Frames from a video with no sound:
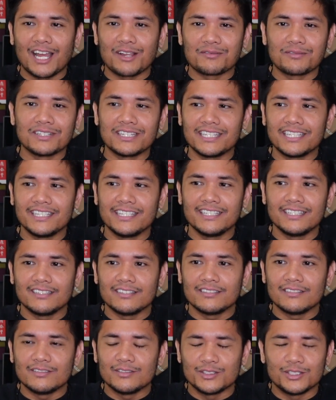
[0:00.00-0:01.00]
I really
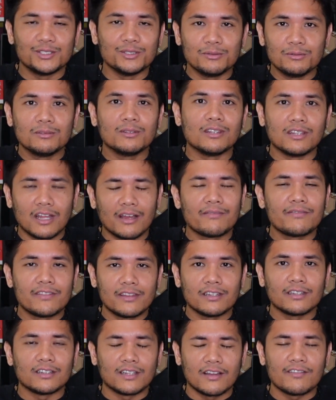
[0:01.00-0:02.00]
do love
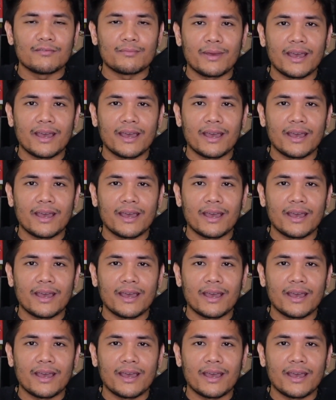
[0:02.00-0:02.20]
the glove